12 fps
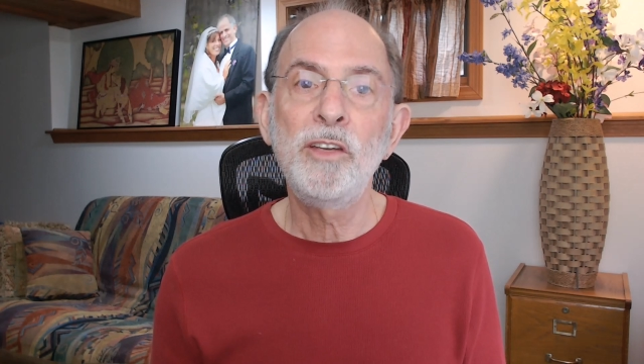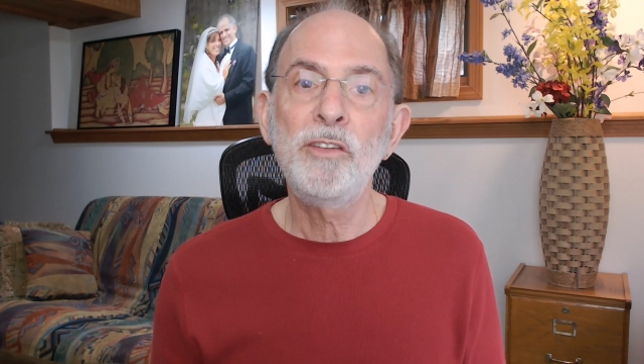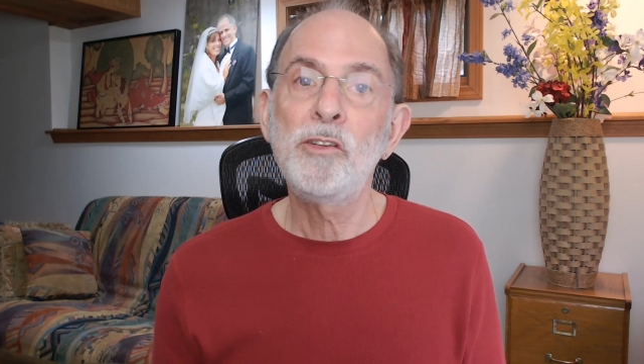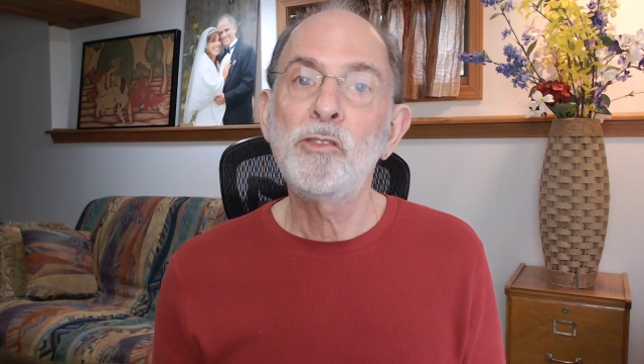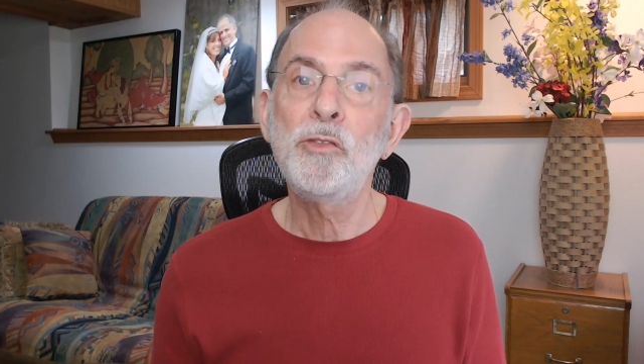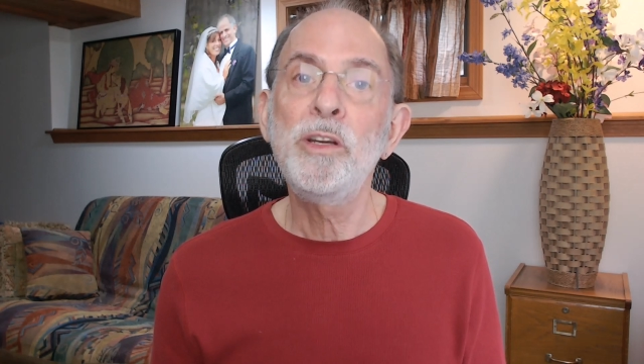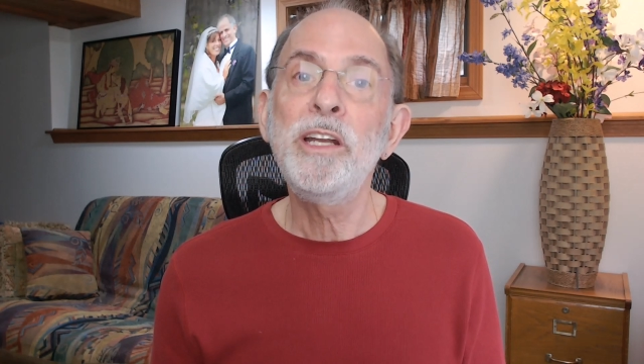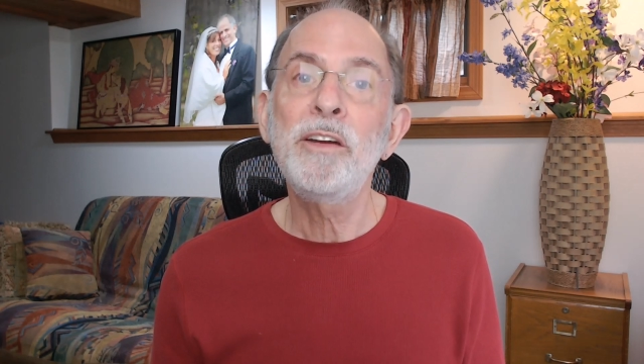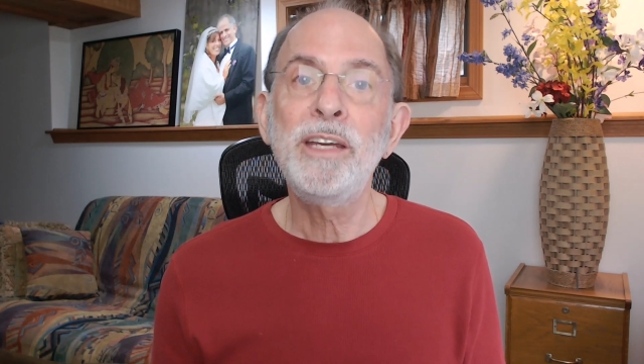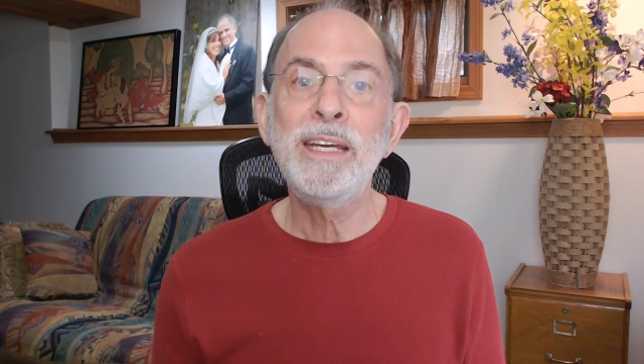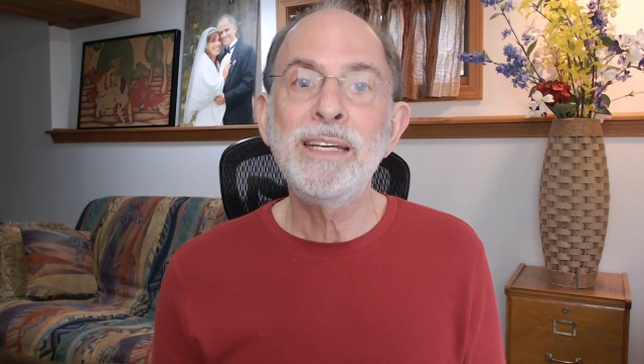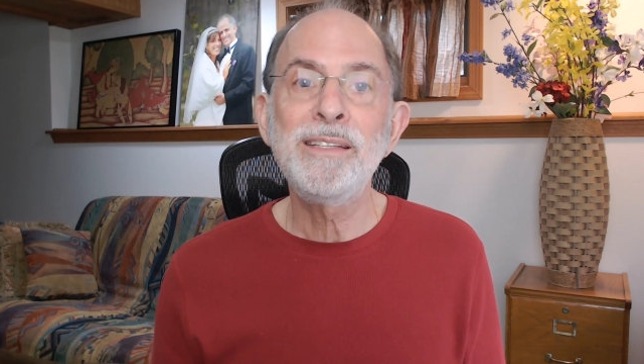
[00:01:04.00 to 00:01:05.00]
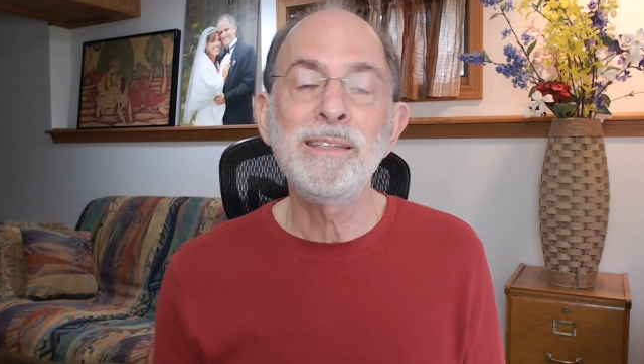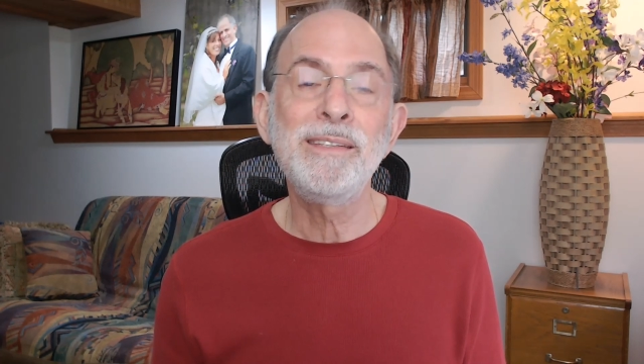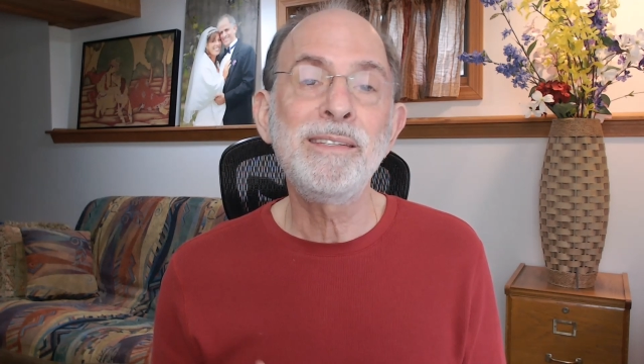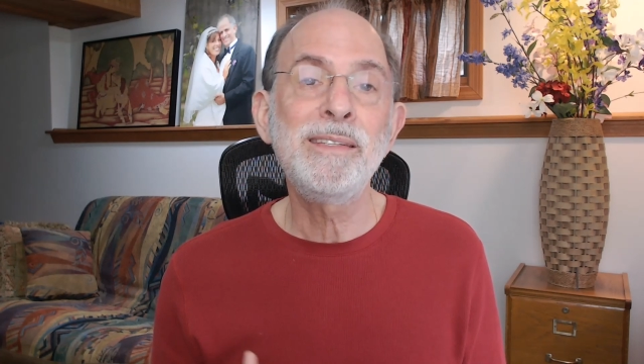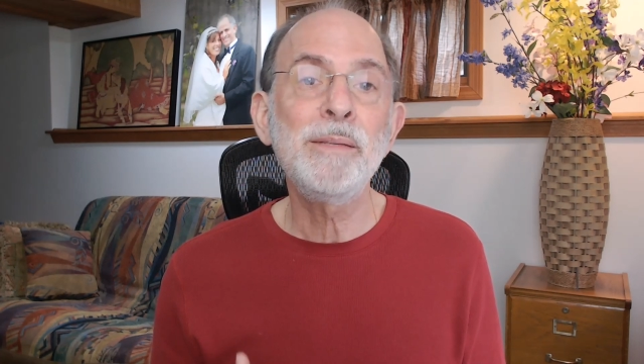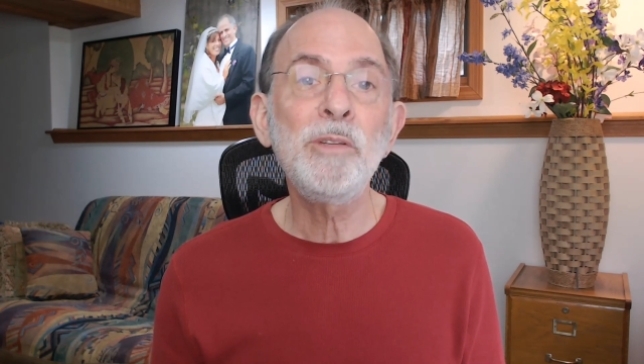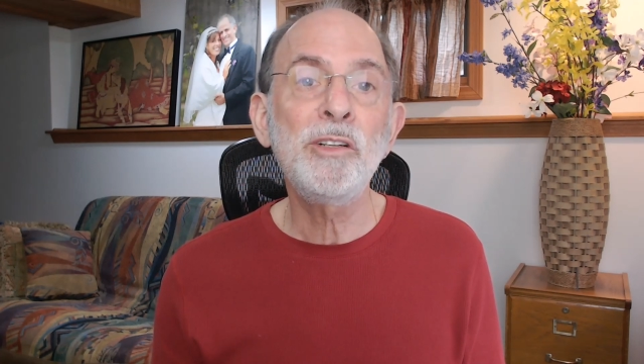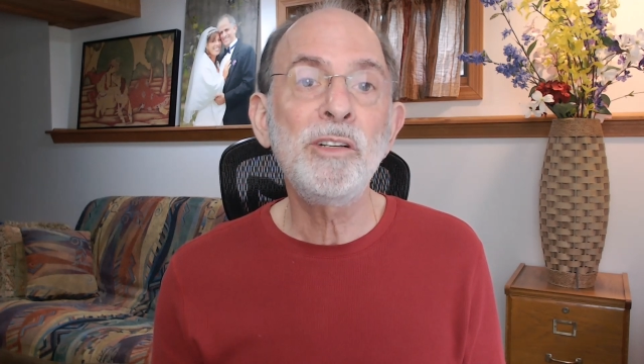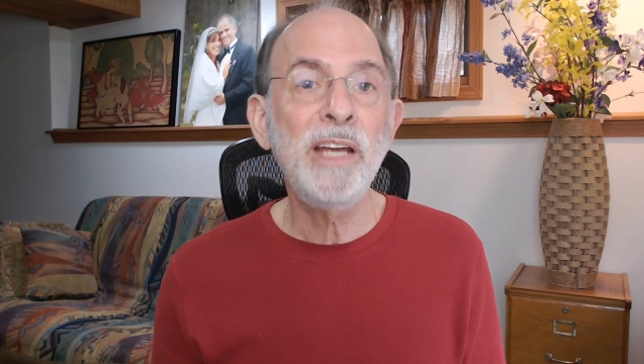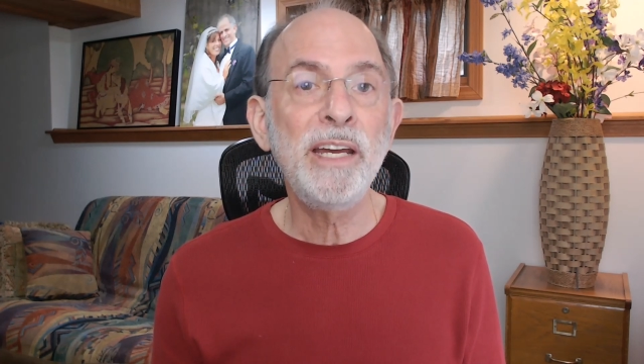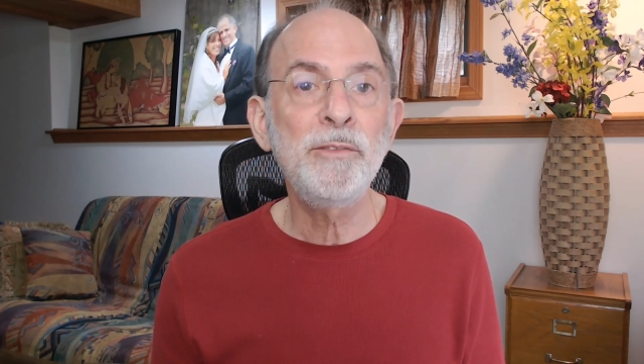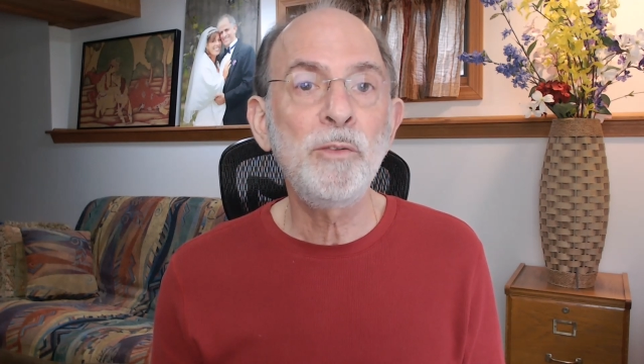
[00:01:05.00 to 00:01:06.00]
treat our kids in similar
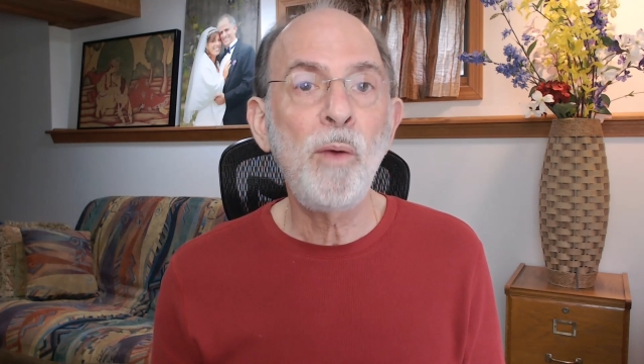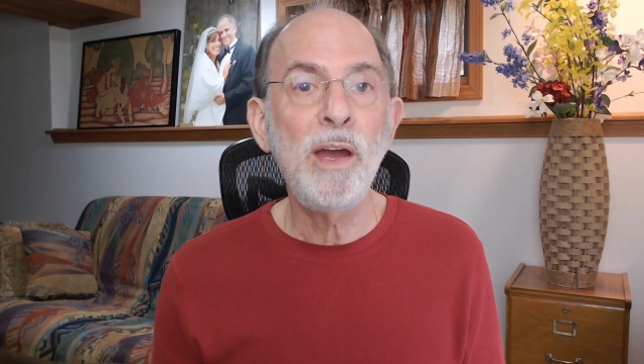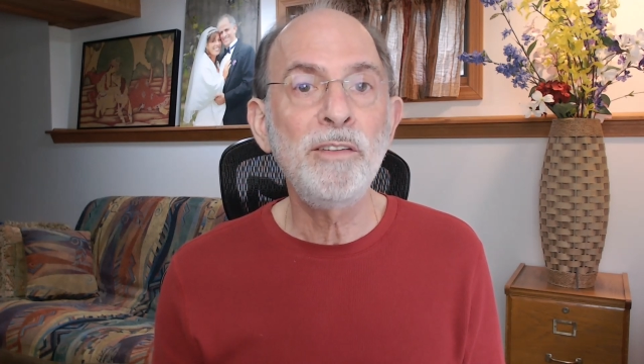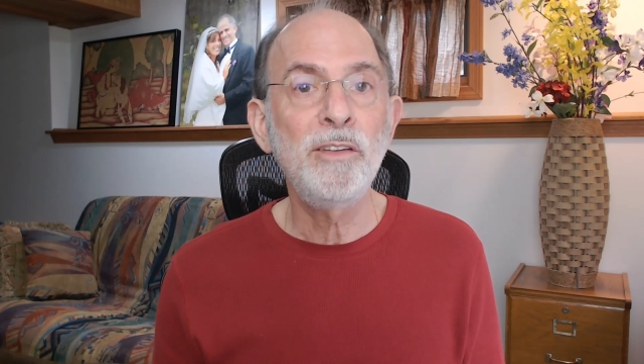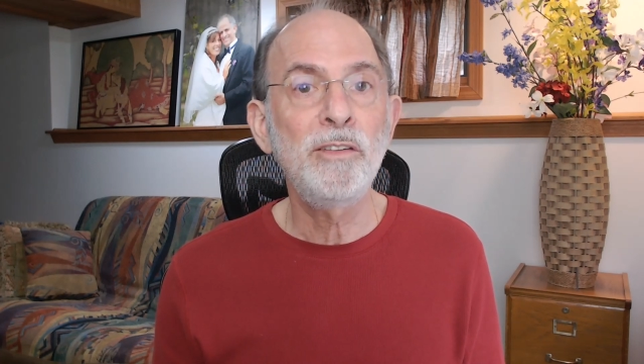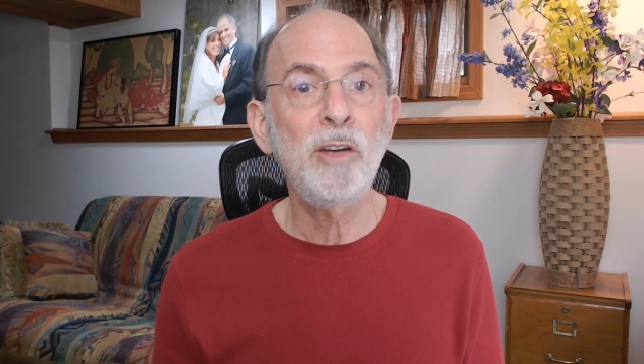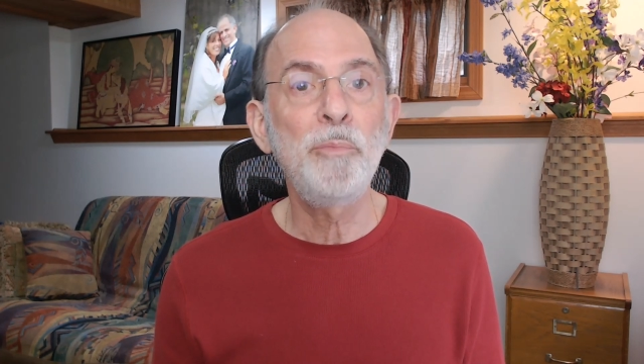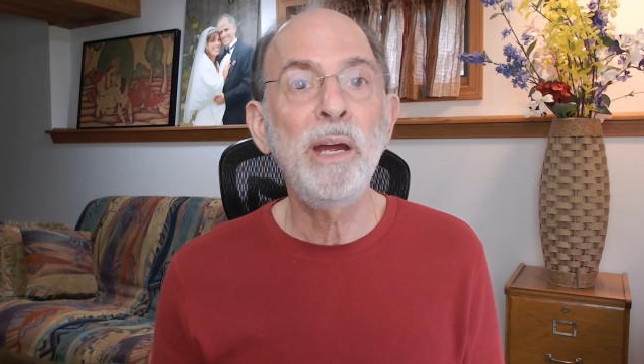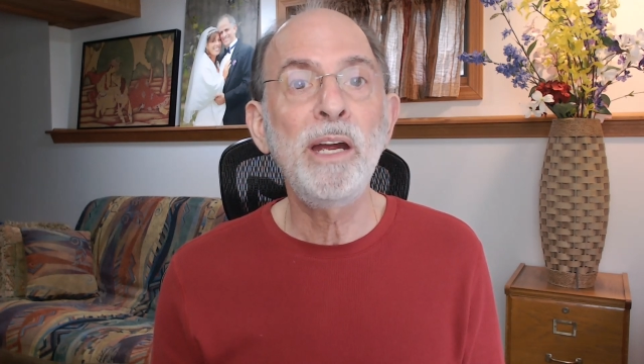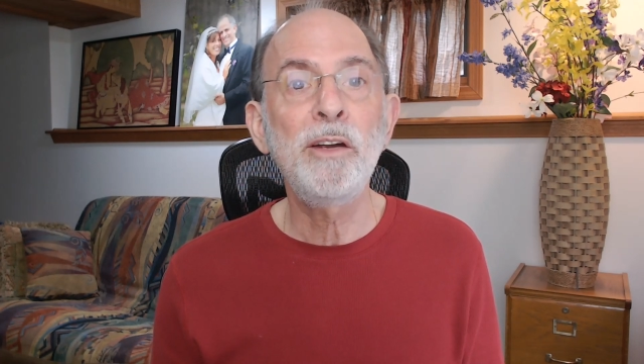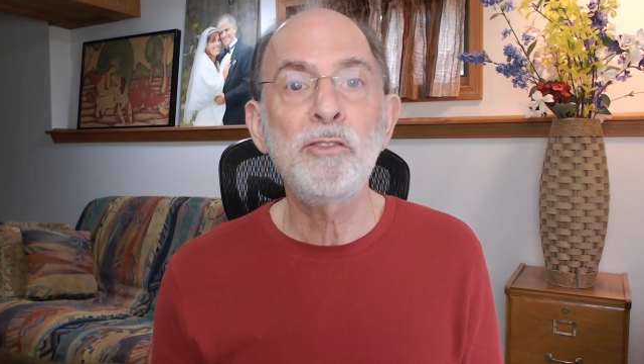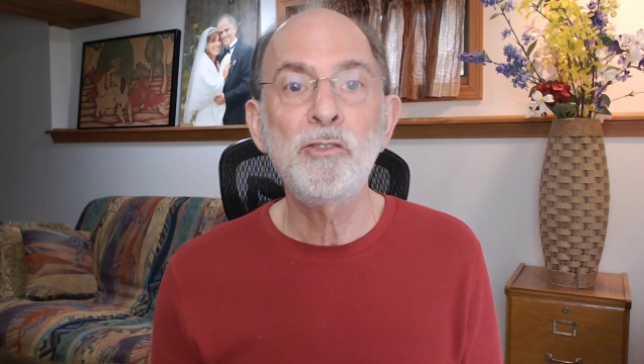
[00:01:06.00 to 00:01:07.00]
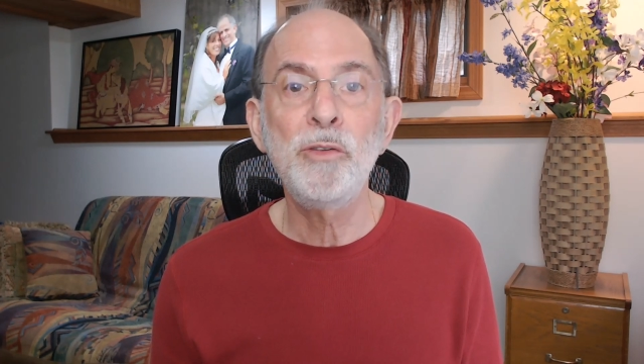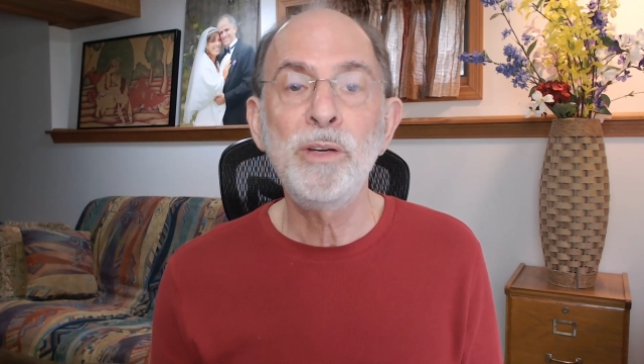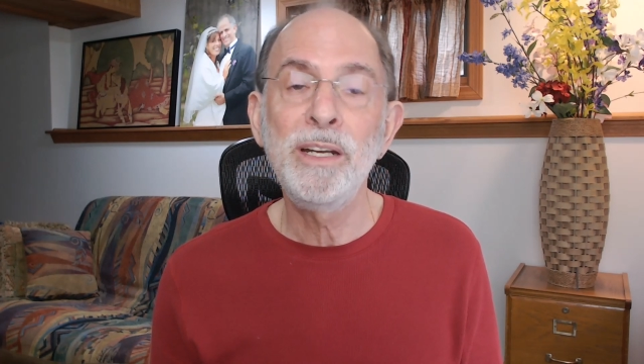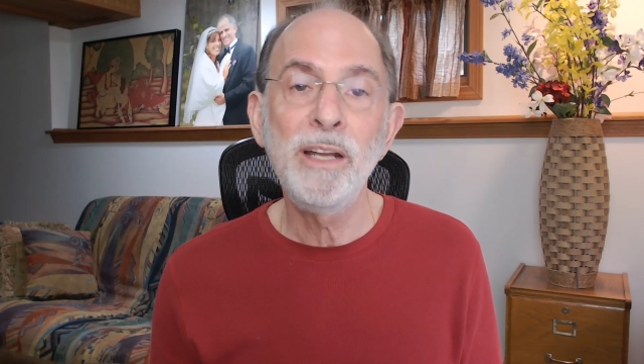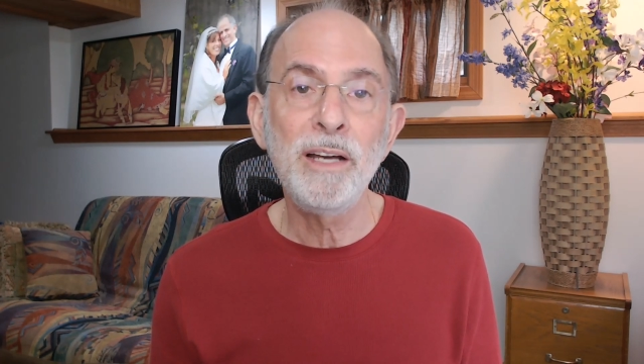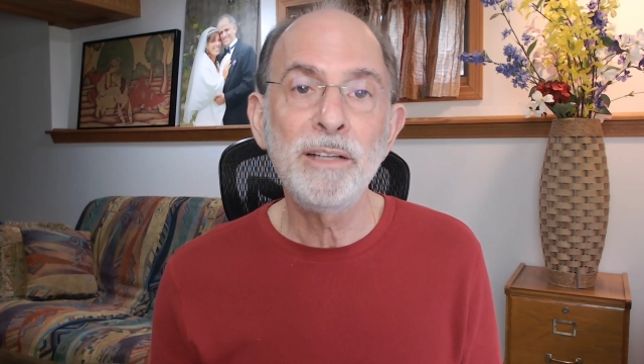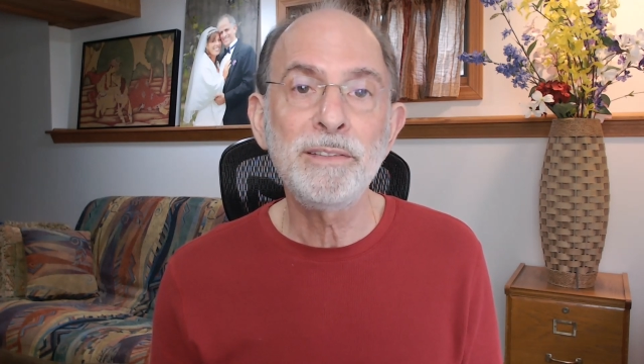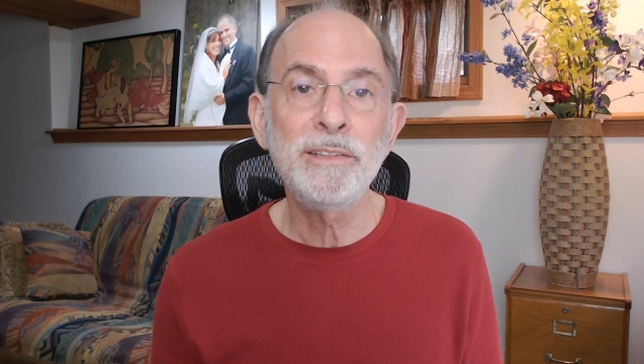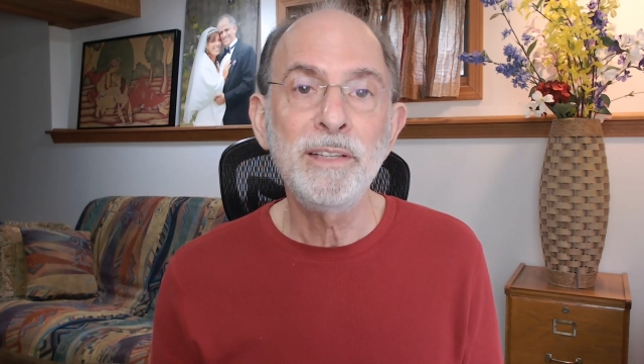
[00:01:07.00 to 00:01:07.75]
negative ways as our parents treated us?